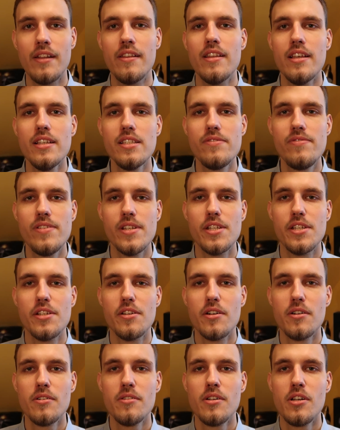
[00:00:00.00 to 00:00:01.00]
in this
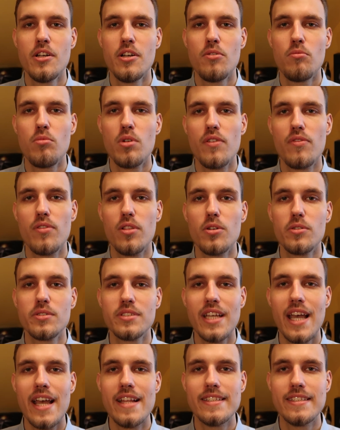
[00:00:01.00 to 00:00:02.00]
video, we've
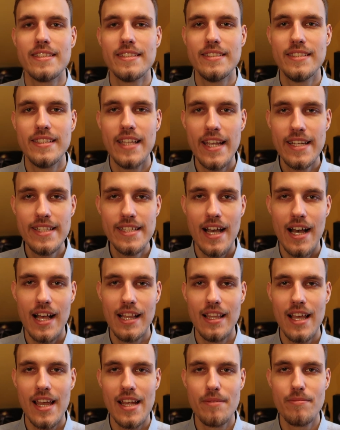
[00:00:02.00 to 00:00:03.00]
looked at data
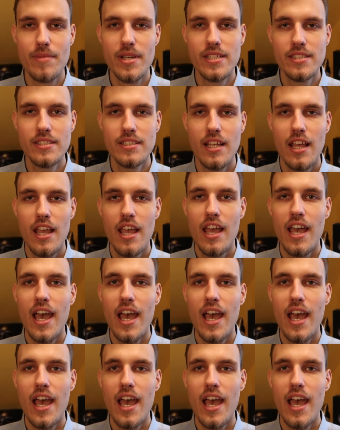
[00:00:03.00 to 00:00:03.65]
alignment